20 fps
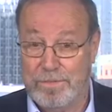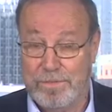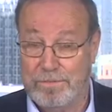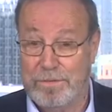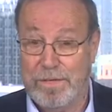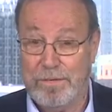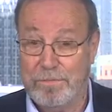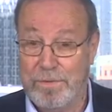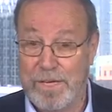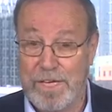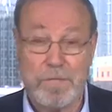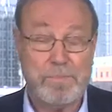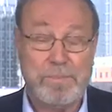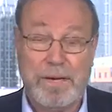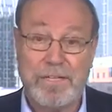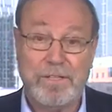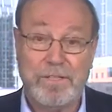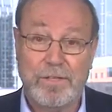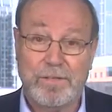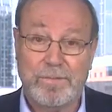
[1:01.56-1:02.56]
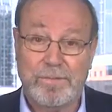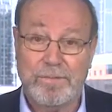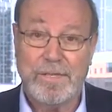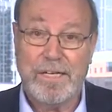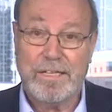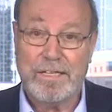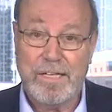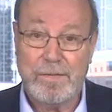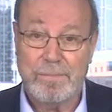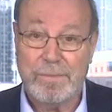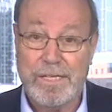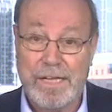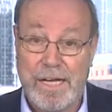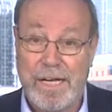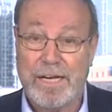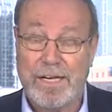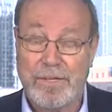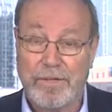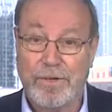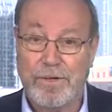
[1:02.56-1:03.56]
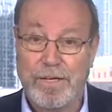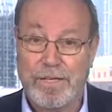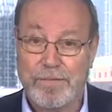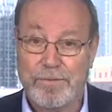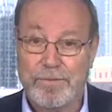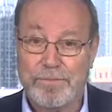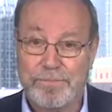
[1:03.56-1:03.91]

what we expected. That had been added on it.